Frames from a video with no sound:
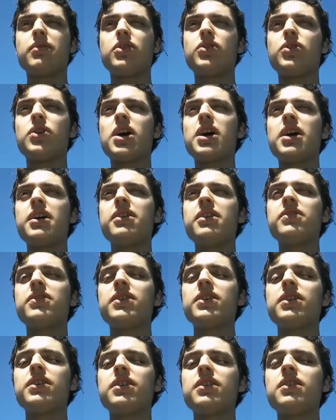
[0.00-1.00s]

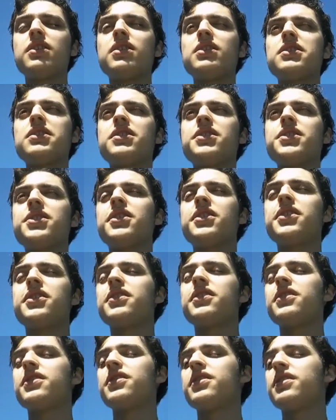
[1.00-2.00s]
Drive is...
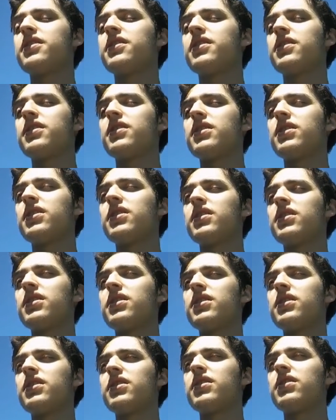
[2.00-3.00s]

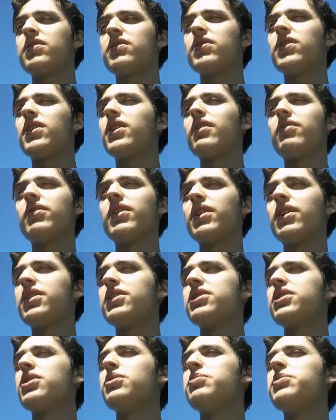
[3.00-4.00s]
Fuck, man, this
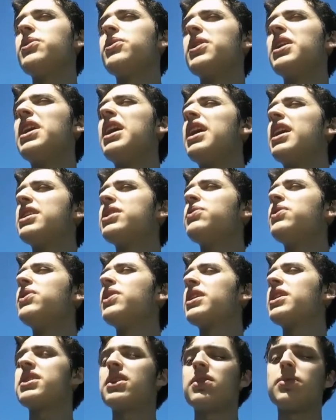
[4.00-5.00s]
is a good movie. That's a movie
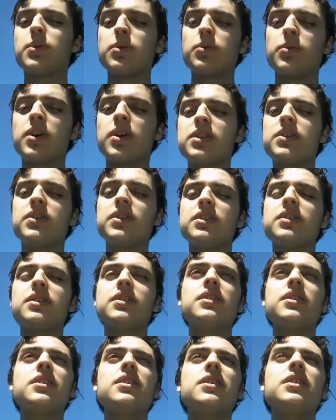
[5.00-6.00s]
actually I want to watch
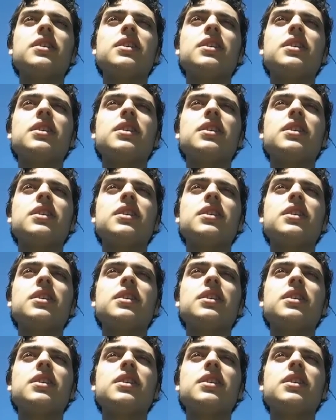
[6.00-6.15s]
recently.